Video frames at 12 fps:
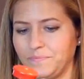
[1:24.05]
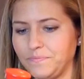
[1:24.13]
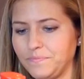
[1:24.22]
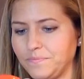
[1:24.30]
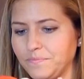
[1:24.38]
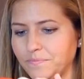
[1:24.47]

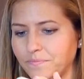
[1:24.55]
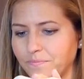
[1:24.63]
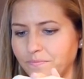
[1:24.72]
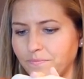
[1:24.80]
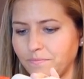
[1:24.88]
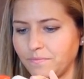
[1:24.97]

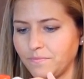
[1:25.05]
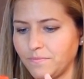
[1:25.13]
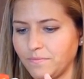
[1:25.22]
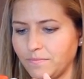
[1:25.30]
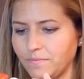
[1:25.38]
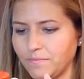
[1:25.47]

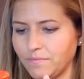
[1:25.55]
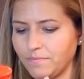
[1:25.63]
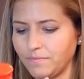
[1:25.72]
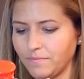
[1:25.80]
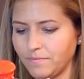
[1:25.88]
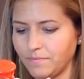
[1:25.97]

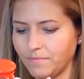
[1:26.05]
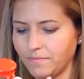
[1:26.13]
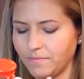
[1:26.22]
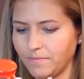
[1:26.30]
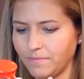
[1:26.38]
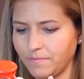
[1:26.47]

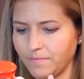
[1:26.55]
Nobody speaks.